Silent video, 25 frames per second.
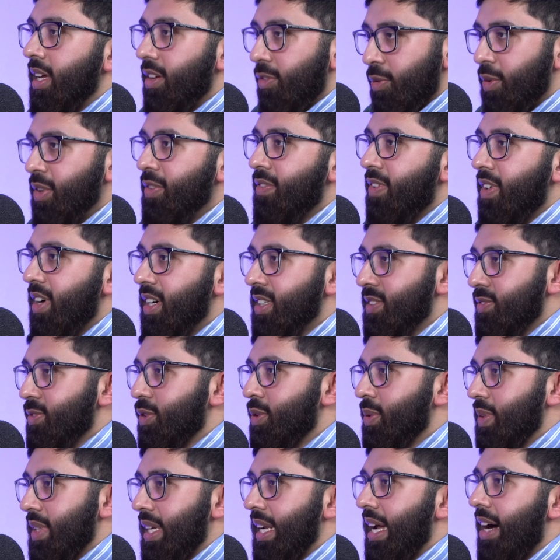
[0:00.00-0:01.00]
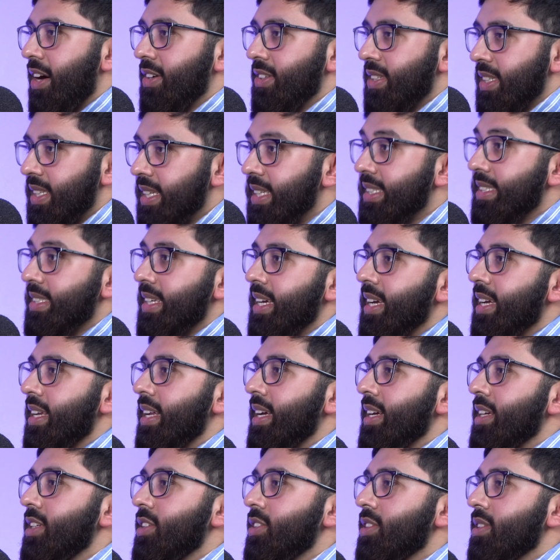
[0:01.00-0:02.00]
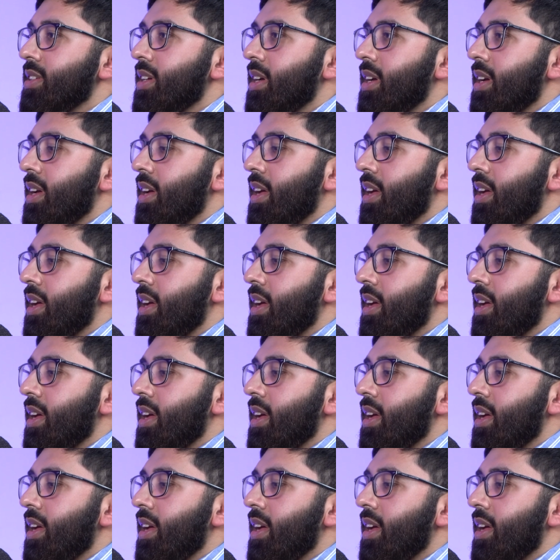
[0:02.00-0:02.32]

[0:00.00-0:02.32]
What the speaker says: if we fast forward now to this day and age,